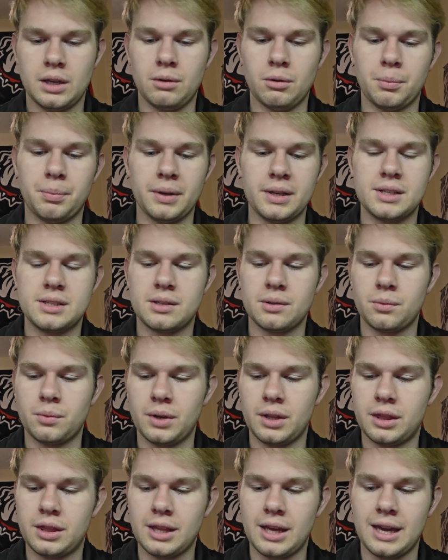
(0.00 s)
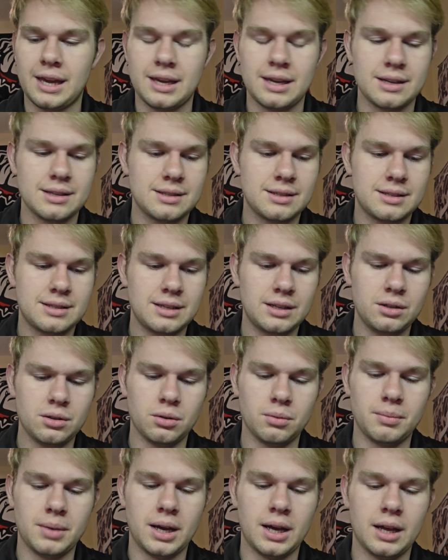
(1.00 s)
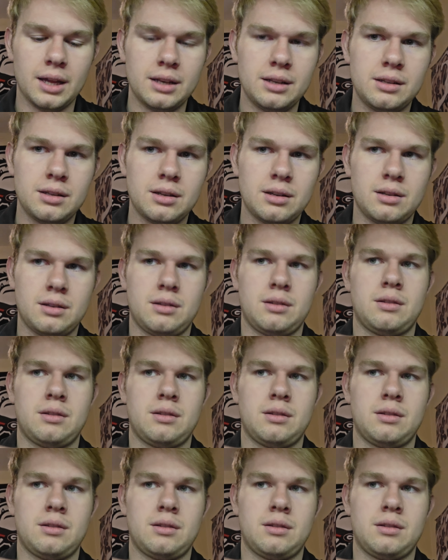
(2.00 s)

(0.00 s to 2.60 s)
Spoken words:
and replace it with a single bond